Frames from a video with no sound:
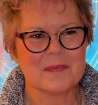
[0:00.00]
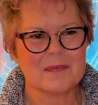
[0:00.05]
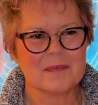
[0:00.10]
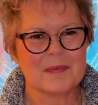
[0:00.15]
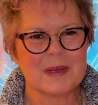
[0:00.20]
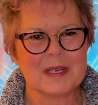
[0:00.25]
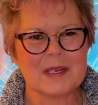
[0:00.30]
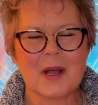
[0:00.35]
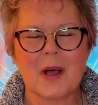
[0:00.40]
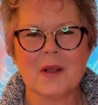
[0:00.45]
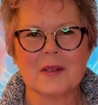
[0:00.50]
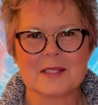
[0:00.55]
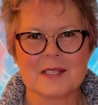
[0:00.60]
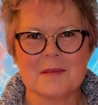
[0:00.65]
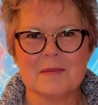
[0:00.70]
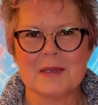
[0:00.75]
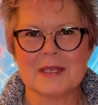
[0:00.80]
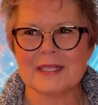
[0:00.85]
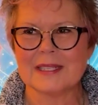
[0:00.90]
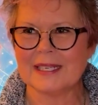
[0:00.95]
but
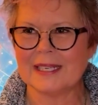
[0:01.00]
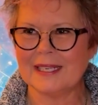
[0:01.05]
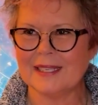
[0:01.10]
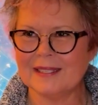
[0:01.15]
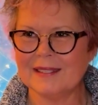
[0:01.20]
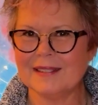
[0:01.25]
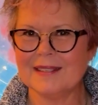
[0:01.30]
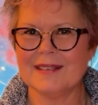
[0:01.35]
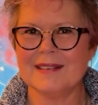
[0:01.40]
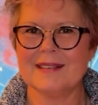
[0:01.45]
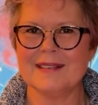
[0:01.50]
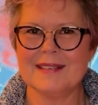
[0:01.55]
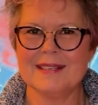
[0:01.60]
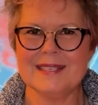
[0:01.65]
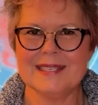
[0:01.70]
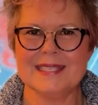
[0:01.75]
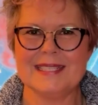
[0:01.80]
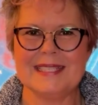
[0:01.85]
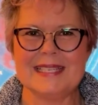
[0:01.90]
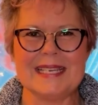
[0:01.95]
ultimately
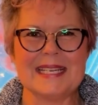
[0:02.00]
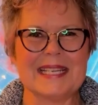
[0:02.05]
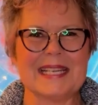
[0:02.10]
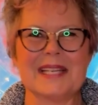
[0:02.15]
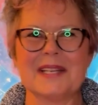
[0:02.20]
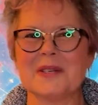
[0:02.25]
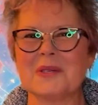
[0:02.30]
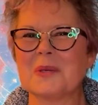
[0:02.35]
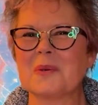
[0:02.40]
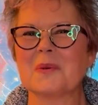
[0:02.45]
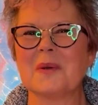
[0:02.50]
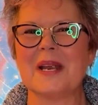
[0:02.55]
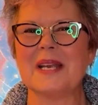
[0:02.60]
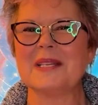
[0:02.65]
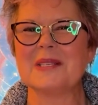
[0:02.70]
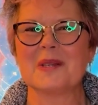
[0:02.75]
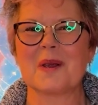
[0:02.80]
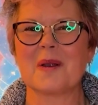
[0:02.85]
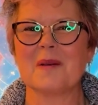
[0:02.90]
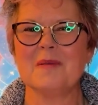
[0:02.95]
seeking to
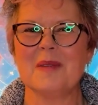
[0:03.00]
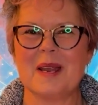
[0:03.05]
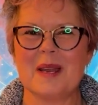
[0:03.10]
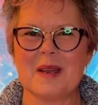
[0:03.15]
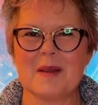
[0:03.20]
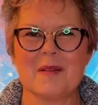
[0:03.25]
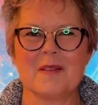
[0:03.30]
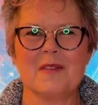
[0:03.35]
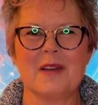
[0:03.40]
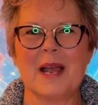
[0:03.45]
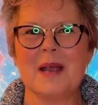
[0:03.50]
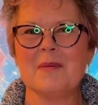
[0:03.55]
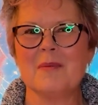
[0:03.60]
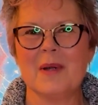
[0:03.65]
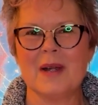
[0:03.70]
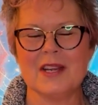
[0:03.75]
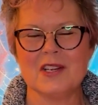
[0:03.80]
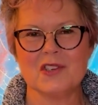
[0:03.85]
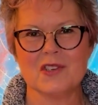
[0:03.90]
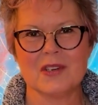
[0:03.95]
raise our
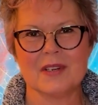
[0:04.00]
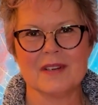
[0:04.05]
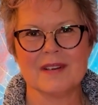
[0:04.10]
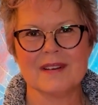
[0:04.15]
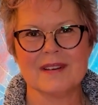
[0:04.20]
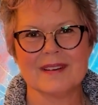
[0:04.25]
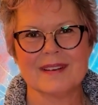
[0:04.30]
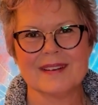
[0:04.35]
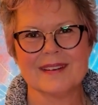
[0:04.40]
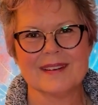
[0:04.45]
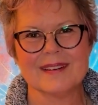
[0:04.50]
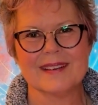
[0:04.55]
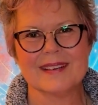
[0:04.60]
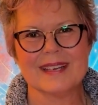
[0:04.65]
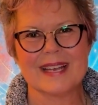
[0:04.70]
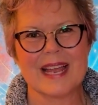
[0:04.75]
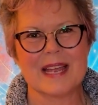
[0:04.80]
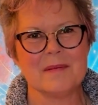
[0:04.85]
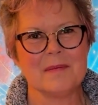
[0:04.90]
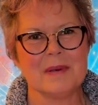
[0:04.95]
vibration
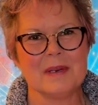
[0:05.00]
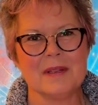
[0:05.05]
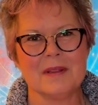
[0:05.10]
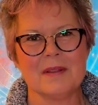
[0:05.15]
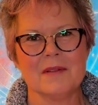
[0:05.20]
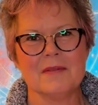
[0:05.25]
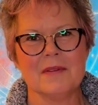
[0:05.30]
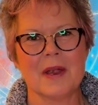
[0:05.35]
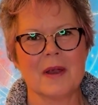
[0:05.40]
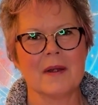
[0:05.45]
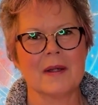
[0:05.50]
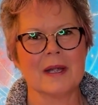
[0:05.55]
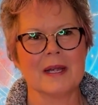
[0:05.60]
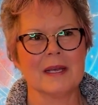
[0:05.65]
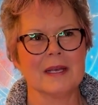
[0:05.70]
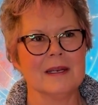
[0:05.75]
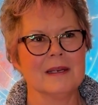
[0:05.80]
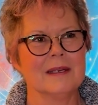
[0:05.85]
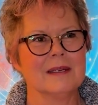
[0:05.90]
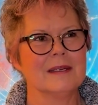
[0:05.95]
and be the
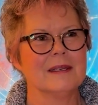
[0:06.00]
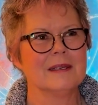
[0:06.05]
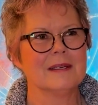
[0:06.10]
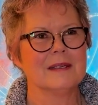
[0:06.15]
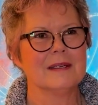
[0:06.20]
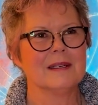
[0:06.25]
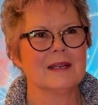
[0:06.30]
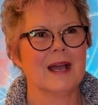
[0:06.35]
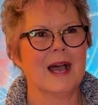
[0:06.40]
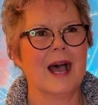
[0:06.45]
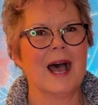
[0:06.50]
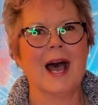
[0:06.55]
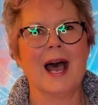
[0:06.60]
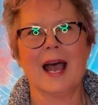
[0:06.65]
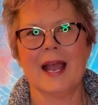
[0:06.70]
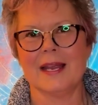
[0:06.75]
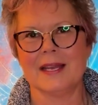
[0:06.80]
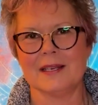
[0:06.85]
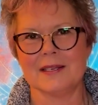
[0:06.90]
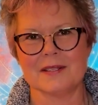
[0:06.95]
very
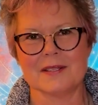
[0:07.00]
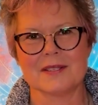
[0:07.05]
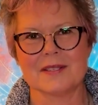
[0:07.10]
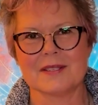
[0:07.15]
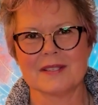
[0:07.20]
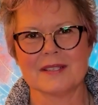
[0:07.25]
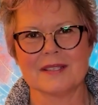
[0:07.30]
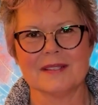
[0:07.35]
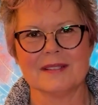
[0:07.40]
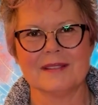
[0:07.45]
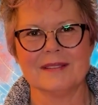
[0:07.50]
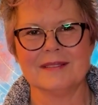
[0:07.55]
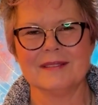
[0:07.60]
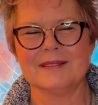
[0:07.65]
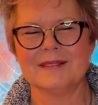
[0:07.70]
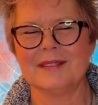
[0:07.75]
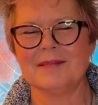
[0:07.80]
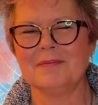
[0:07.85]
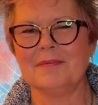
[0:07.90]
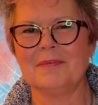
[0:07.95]
highest,
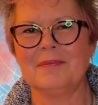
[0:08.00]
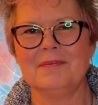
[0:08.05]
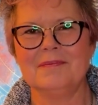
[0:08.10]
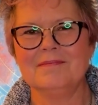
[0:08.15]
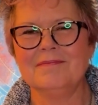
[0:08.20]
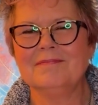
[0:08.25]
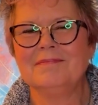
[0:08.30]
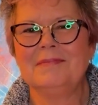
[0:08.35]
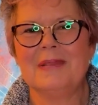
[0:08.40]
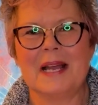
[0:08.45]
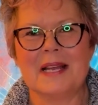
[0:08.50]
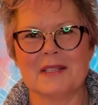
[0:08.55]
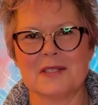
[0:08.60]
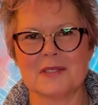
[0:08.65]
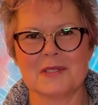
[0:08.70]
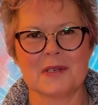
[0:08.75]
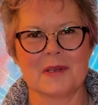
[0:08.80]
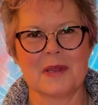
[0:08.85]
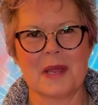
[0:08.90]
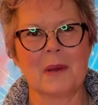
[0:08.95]

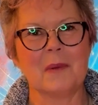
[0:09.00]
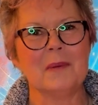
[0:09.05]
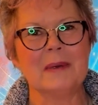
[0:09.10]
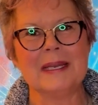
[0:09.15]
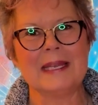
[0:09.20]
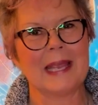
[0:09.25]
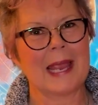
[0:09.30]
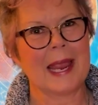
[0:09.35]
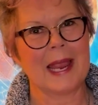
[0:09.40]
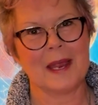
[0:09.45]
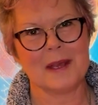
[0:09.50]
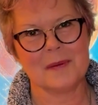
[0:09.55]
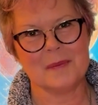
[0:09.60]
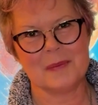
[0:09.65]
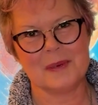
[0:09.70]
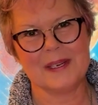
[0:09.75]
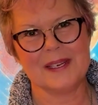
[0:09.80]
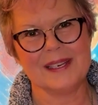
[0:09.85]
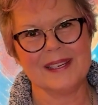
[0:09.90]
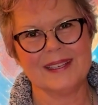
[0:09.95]
best that we can
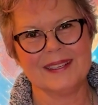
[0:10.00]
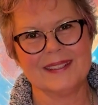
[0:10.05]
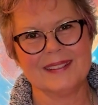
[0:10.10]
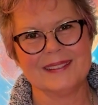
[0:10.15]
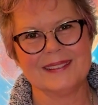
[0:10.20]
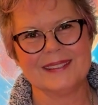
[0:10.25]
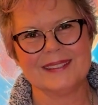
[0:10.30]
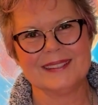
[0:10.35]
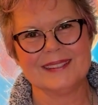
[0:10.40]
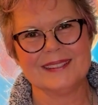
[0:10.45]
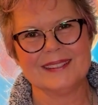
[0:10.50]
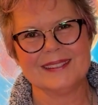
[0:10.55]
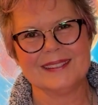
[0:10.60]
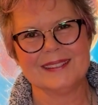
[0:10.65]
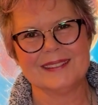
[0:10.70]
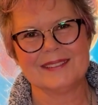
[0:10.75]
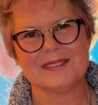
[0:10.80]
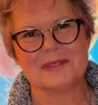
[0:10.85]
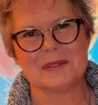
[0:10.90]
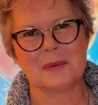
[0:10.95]
be
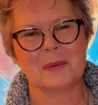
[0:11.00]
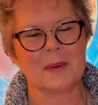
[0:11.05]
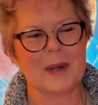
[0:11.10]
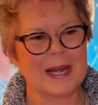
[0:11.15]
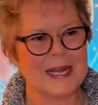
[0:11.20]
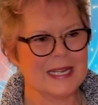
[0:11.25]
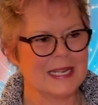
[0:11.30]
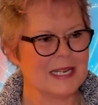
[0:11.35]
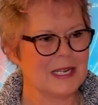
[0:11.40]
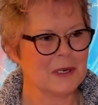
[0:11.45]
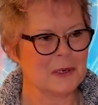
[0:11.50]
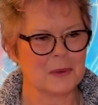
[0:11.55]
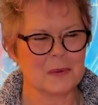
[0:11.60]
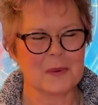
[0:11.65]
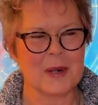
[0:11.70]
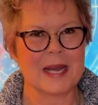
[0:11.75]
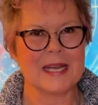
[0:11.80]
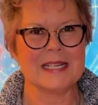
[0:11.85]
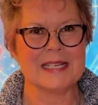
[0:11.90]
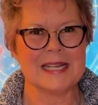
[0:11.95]
for right here,
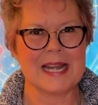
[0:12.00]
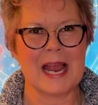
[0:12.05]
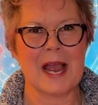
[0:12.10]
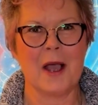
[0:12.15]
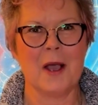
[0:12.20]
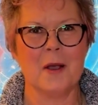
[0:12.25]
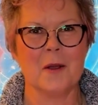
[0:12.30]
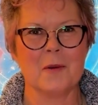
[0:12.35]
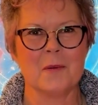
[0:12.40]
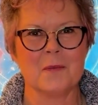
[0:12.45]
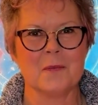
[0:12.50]
right now.